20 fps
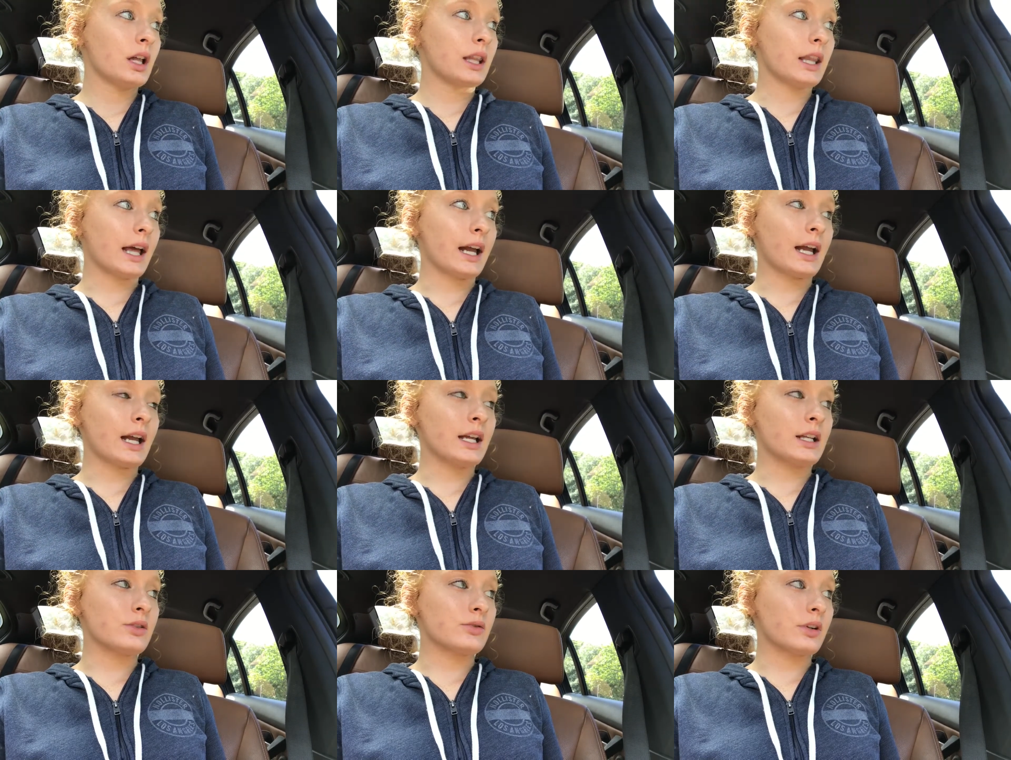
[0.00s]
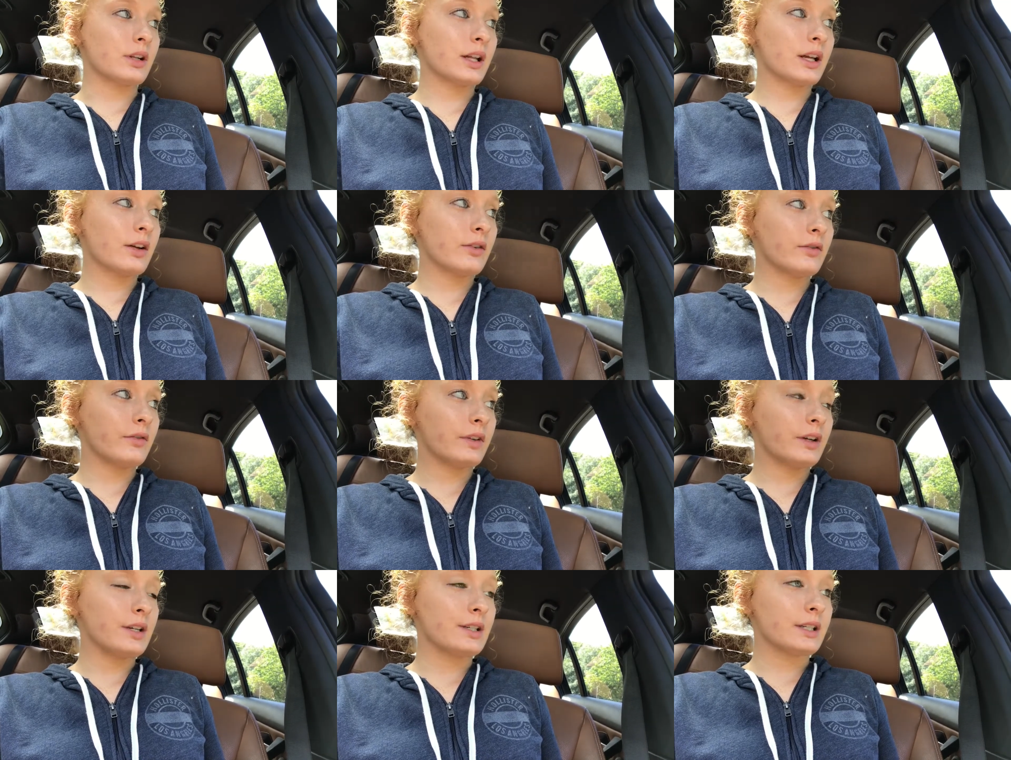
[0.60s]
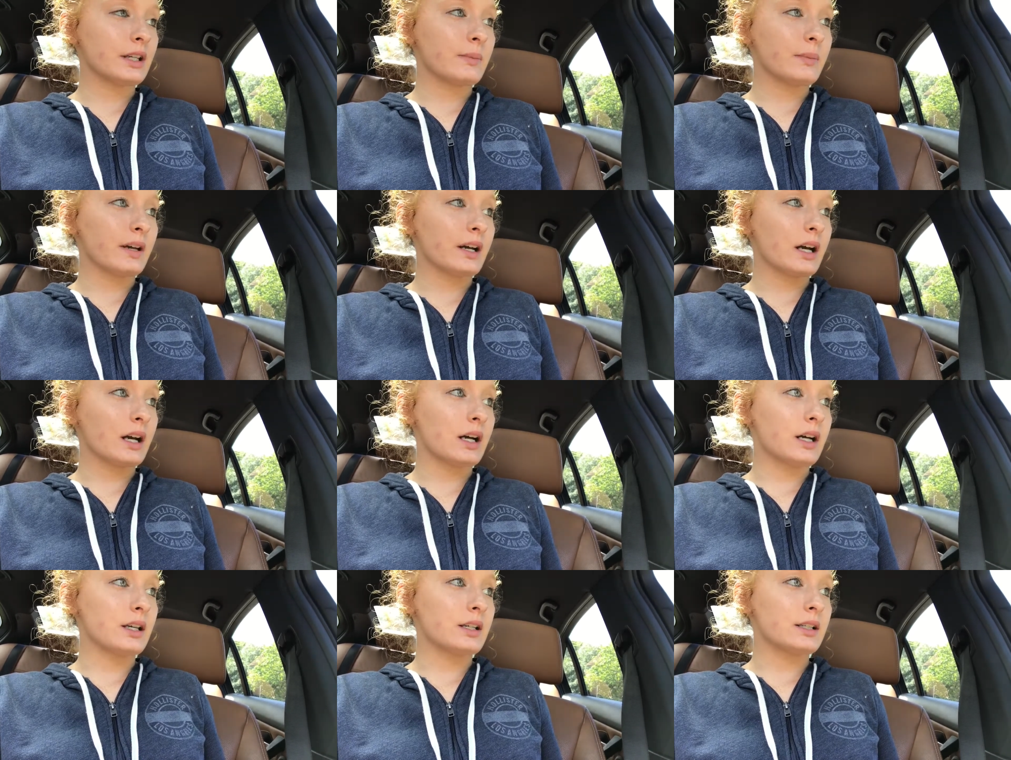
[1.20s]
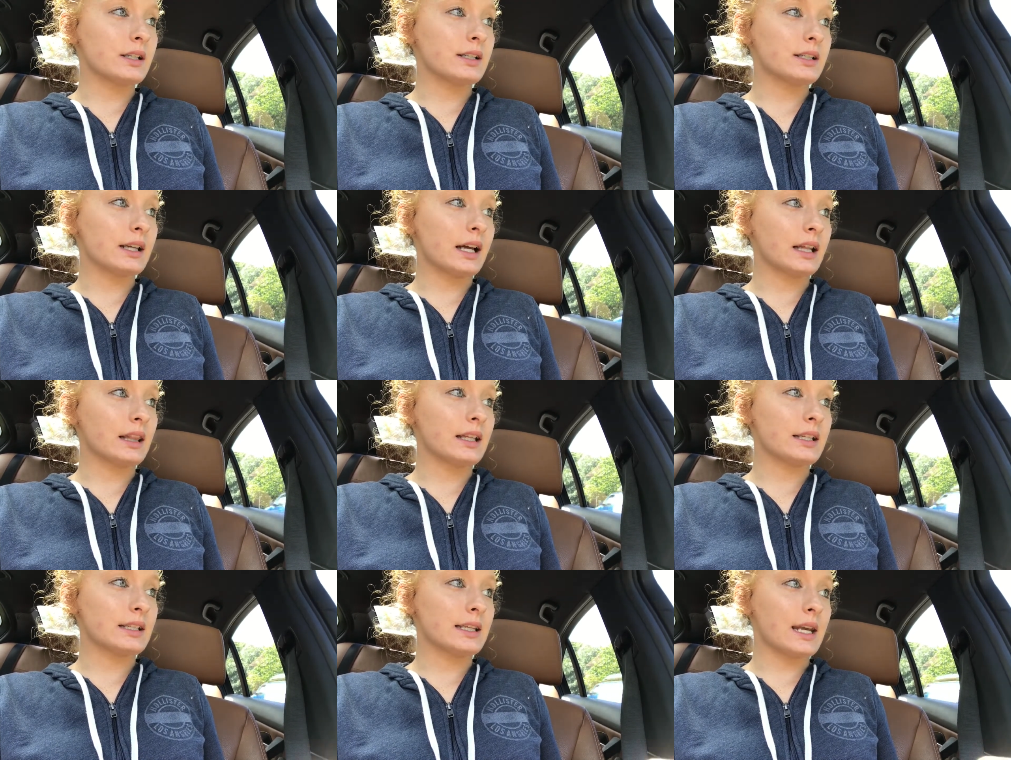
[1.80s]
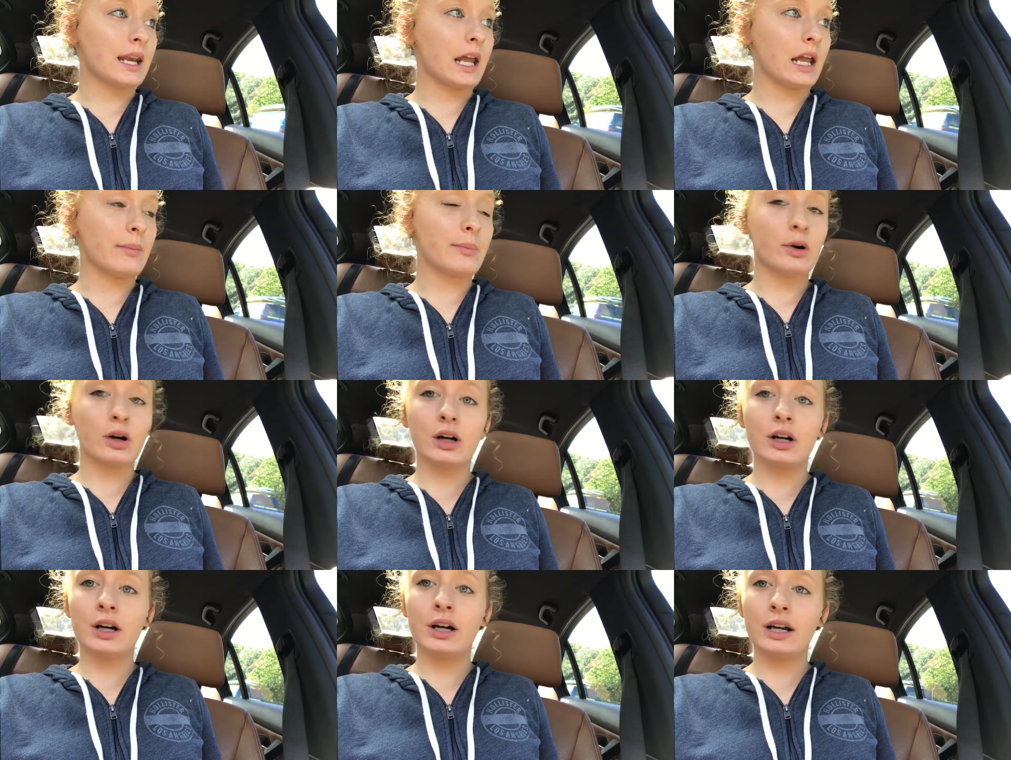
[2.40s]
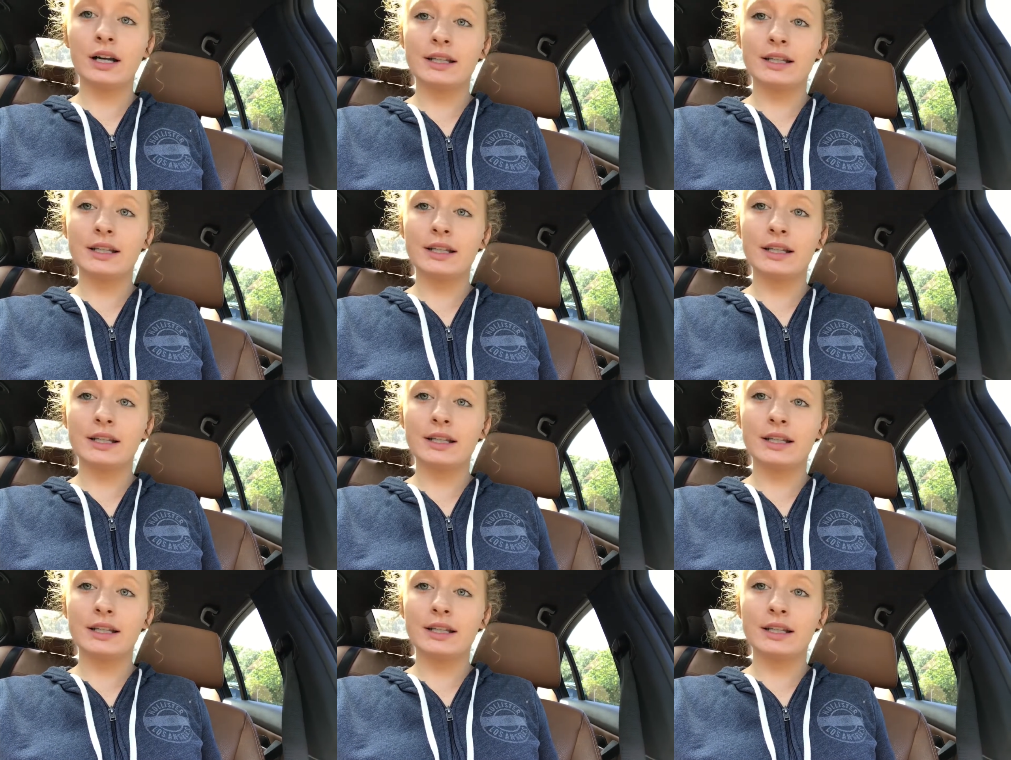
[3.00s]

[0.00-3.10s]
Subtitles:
Like, it's really confusing because it's like this neighborhood.